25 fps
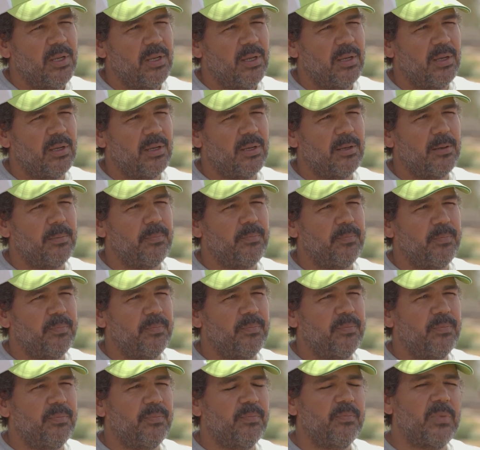
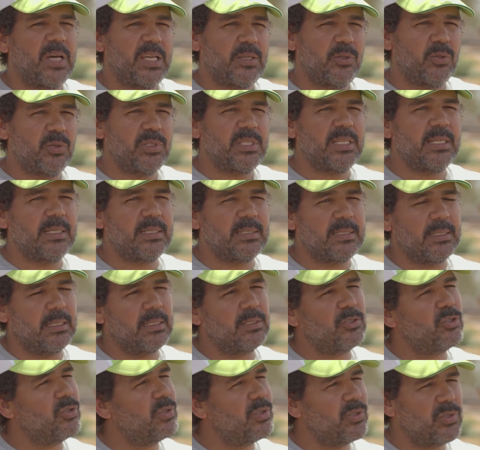By using
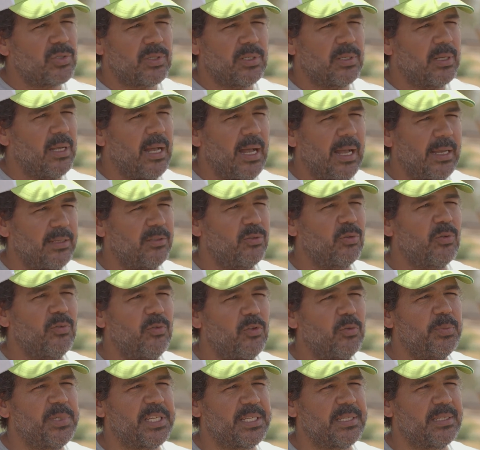such
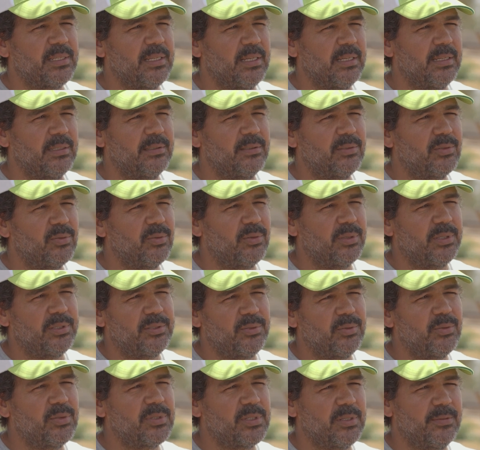hydrophobic sand to
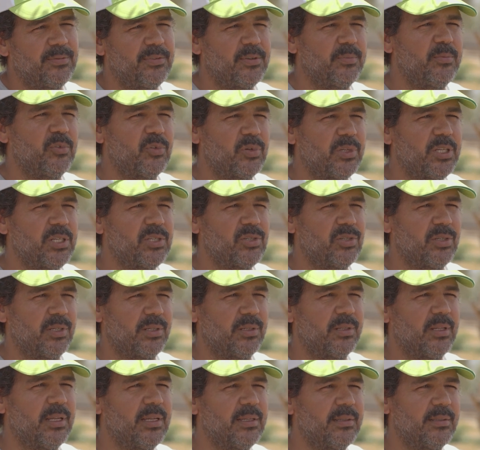reduce
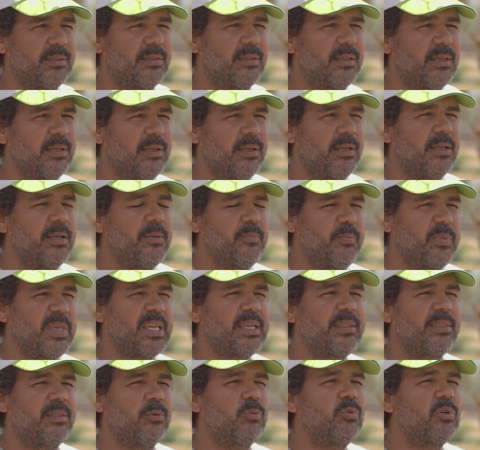evaporation and
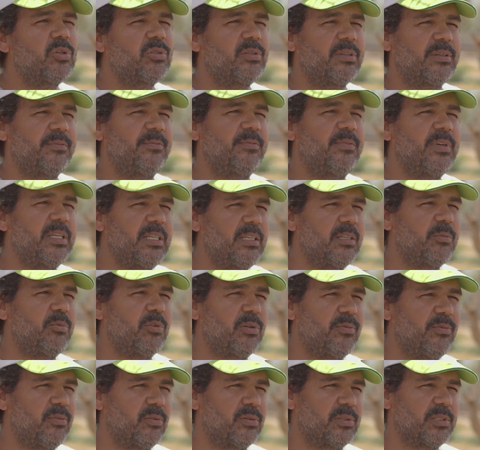make the water available
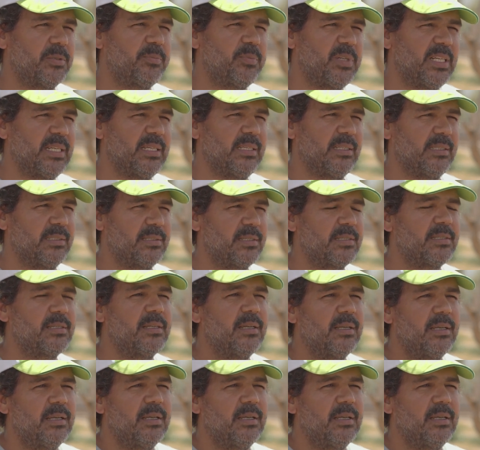for the plants,